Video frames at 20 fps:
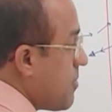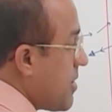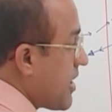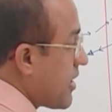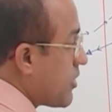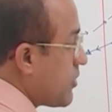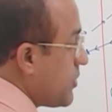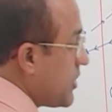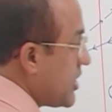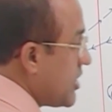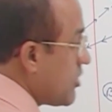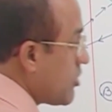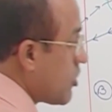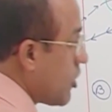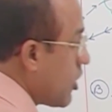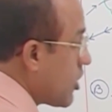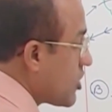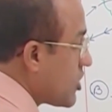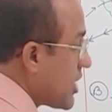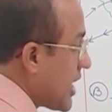
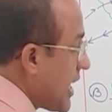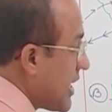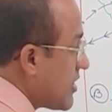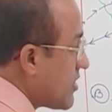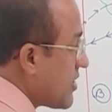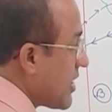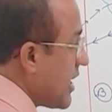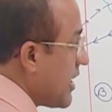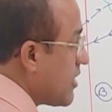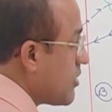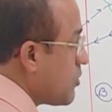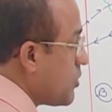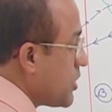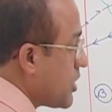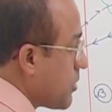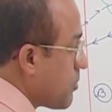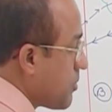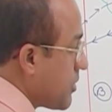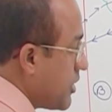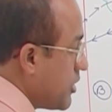macrophages or giant cells
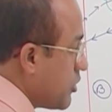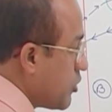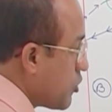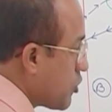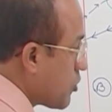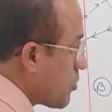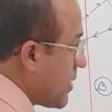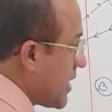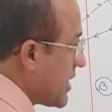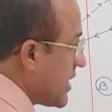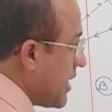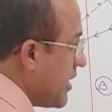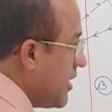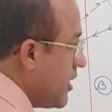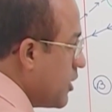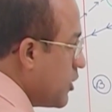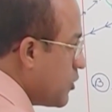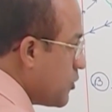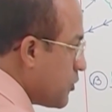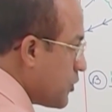which are produced by the
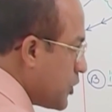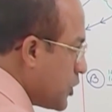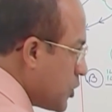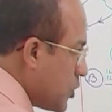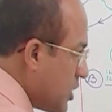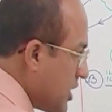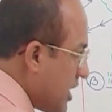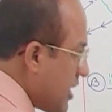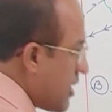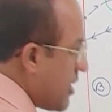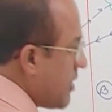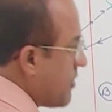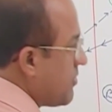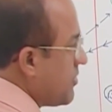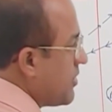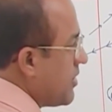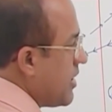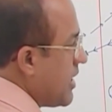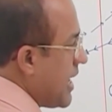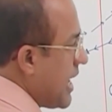fusion
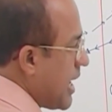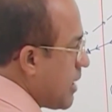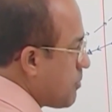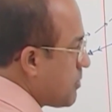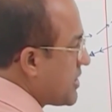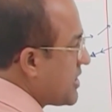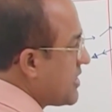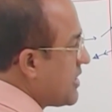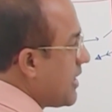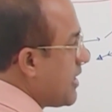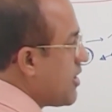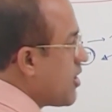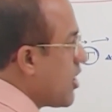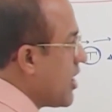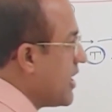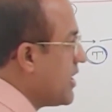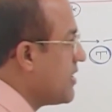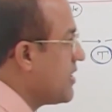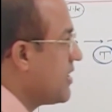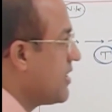of
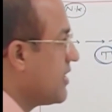epithelioid